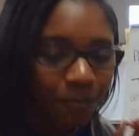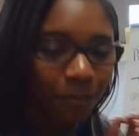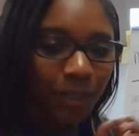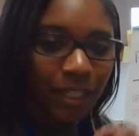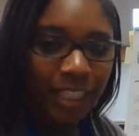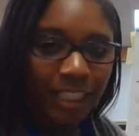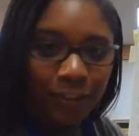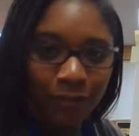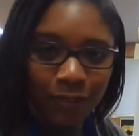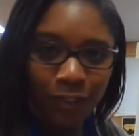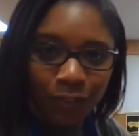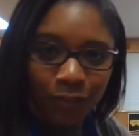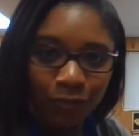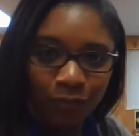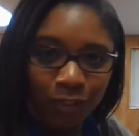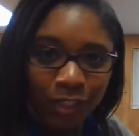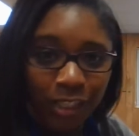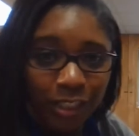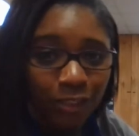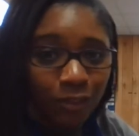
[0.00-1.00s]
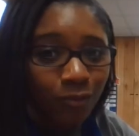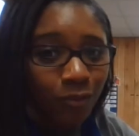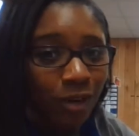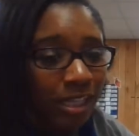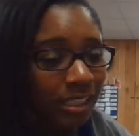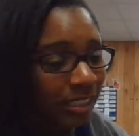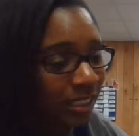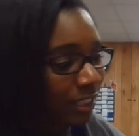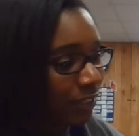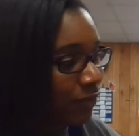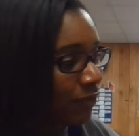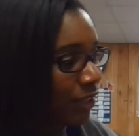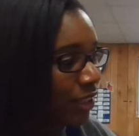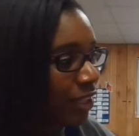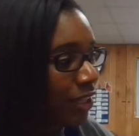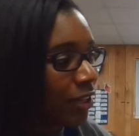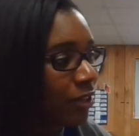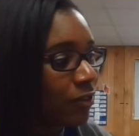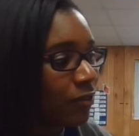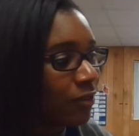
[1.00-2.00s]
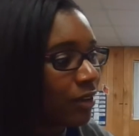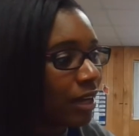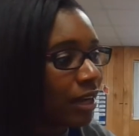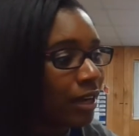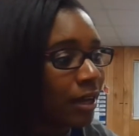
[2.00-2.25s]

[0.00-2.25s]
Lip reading: Please feel free to watch this video,